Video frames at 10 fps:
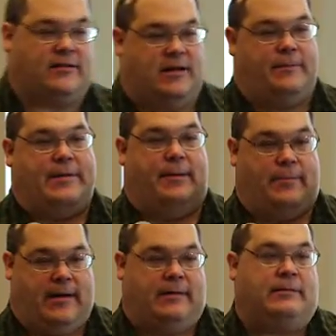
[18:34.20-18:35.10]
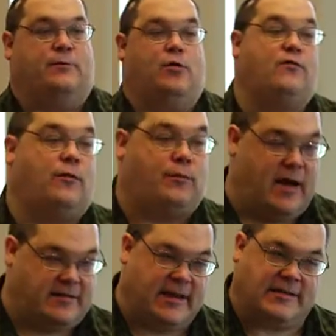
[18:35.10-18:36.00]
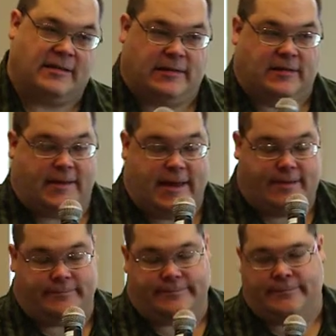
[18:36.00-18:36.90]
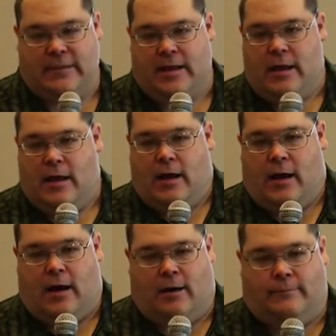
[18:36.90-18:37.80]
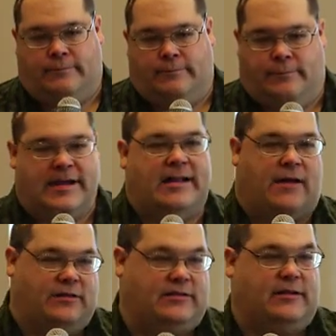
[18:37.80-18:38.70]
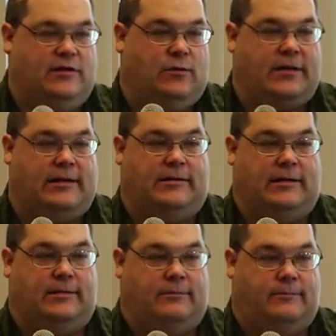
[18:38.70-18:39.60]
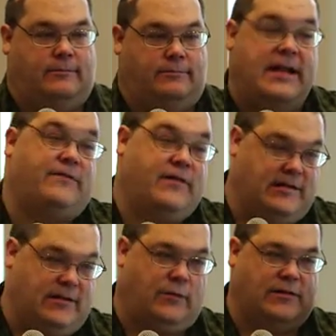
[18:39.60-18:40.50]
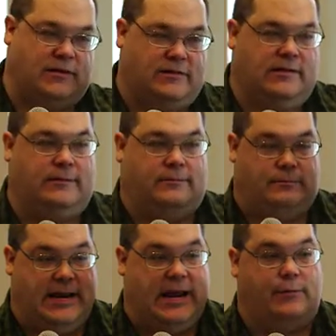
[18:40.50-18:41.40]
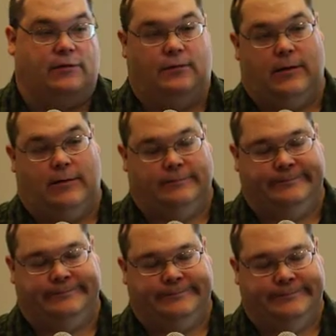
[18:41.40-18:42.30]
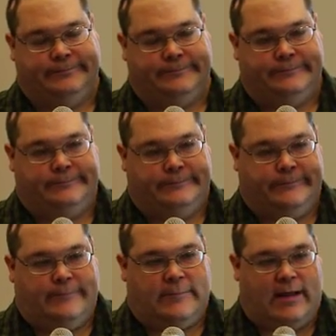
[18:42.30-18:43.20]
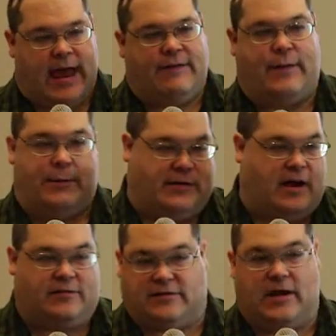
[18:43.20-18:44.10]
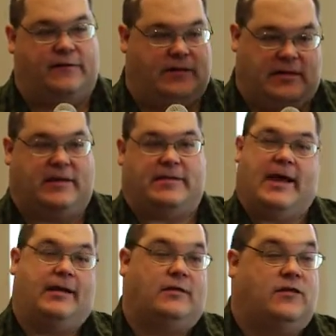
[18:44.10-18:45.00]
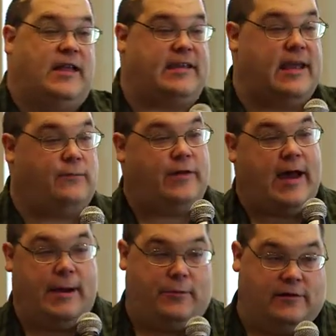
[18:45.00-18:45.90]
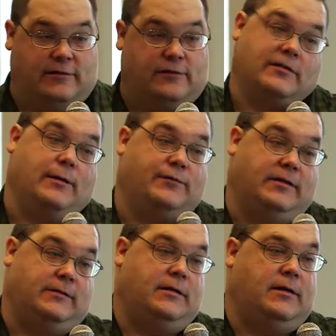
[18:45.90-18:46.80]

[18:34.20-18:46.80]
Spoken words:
you're not bound by the approval process and things like that. But then obviously you don't get the benefits either, which is the being able to have them advertise your stuff and things like that. So that's again where the hybrid solution comes in.